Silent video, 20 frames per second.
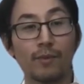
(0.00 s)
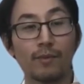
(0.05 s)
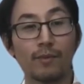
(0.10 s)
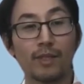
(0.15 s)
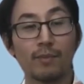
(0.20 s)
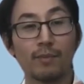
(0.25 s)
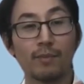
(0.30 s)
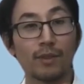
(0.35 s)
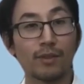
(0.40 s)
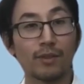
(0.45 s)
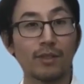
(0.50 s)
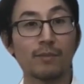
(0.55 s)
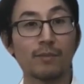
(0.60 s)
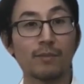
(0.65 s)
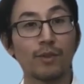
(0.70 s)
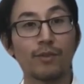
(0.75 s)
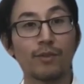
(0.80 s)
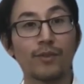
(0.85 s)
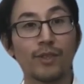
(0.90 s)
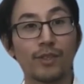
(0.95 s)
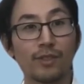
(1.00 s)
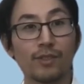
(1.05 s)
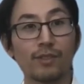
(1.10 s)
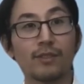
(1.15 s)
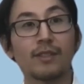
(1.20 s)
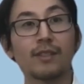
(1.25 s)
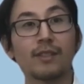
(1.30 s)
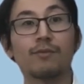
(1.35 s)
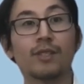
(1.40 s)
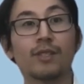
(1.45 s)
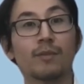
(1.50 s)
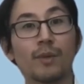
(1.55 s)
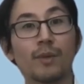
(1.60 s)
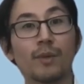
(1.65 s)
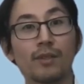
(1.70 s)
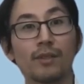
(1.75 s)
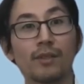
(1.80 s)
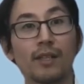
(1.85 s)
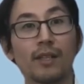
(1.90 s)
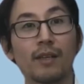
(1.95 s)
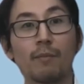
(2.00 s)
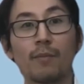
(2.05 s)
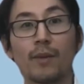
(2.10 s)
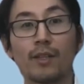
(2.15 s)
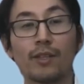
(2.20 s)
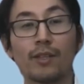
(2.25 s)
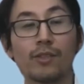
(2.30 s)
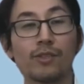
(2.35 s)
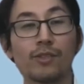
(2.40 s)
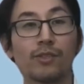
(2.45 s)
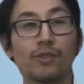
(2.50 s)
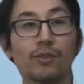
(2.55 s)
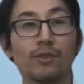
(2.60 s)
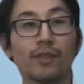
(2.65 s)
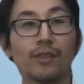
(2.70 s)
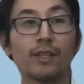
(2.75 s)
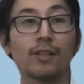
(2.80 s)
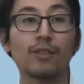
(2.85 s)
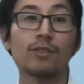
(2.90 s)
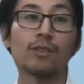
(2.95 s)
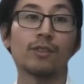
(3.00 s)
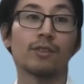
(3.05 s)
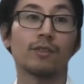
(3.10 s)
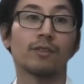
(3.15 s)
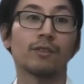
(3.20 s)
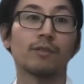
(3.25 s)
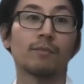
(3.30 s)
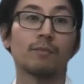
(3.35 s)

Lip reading: responders more efficient in responding and making sure that you don't